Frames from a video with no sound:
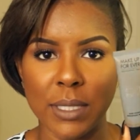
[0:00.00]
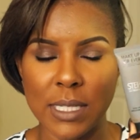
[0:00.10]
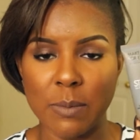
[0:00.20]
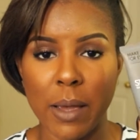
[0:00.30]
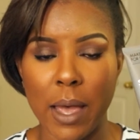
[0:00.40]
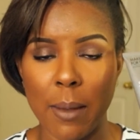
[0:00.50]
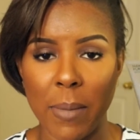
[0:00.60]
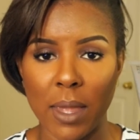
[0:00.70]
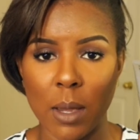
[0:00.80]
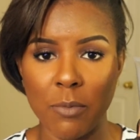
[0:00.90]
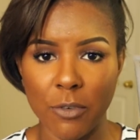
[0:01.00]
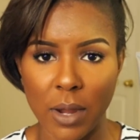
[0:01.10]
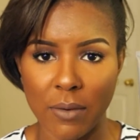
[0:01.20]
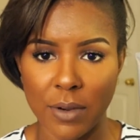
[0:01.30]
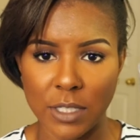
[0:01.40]
This is by Makeup
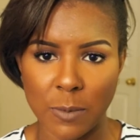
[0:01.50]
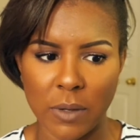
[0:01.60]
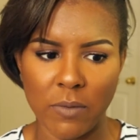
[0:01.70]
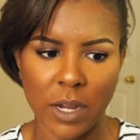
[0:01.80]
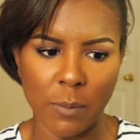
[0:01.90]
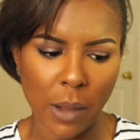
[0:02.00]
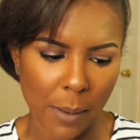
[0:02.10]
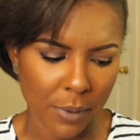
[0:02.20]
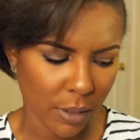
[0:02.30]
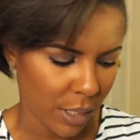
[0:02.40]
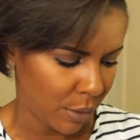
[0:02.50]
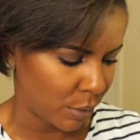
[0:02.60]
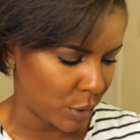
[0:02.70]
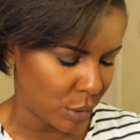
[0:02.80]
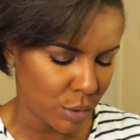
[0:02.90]
Forever. It's been very popular here
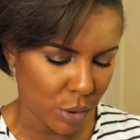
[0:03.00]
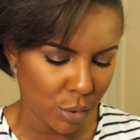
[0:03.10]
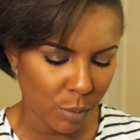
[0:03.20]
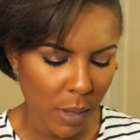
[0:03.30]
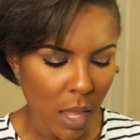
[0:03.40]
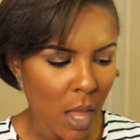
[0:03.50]
on YouTube.